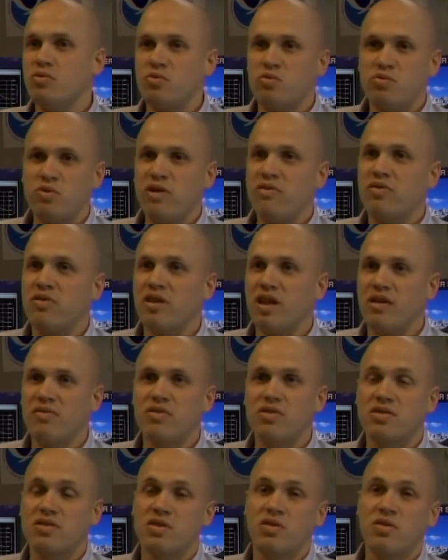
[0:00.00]
river
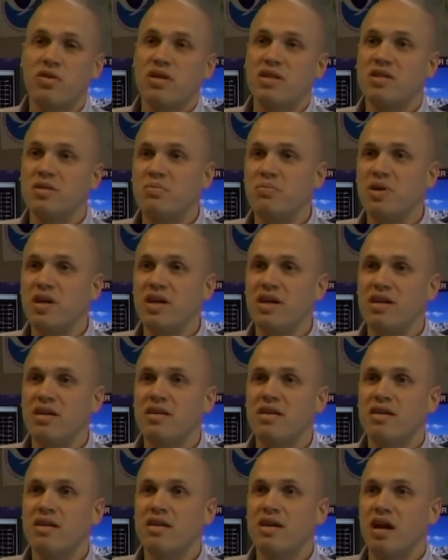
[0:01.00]
levels are going to be
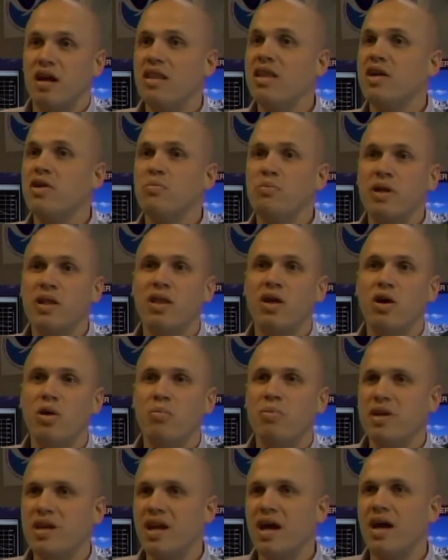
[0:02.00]
a little below,
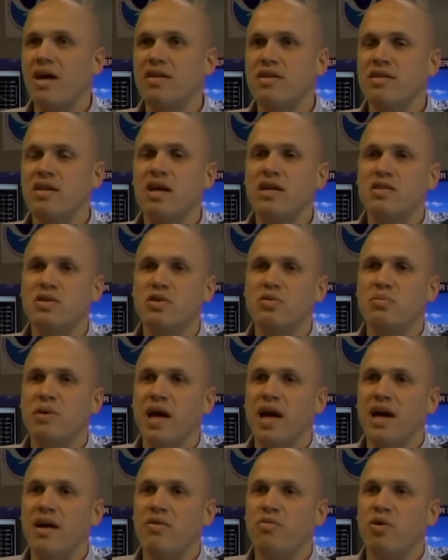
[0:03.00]
but not too
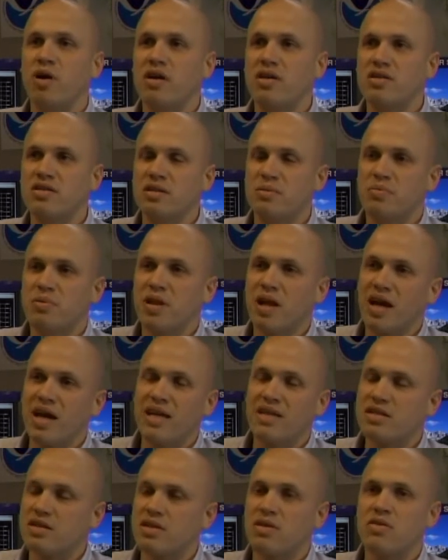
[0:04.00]
bad. Water supply
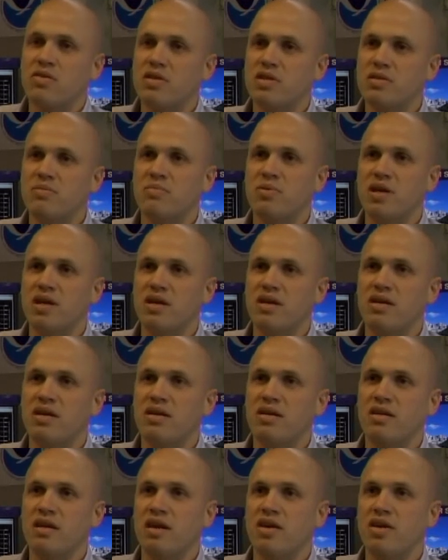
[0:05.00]
isn't going to be
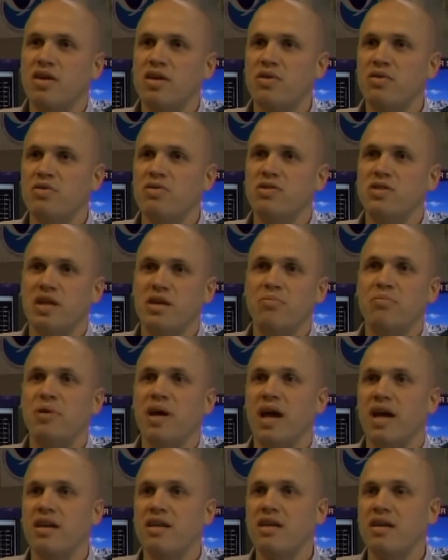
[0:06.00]
a huge
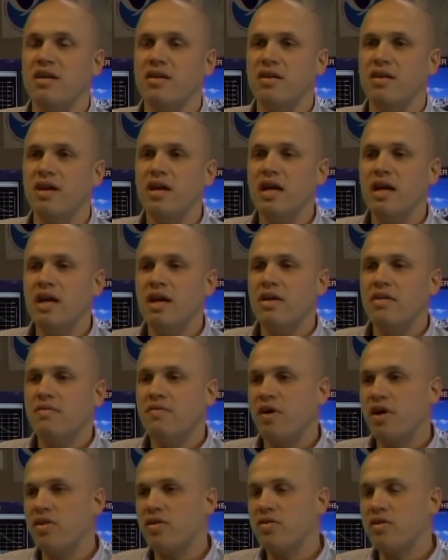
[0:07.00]
impact here.
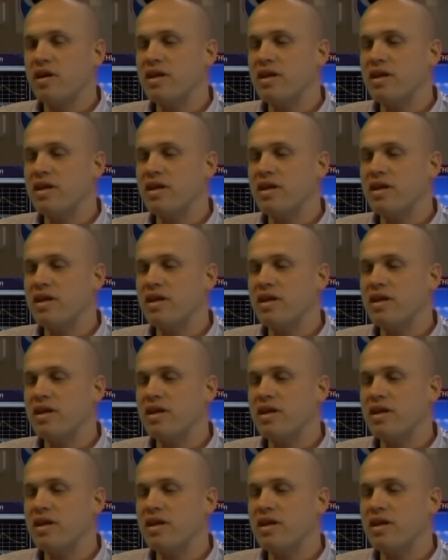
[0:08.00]
Farther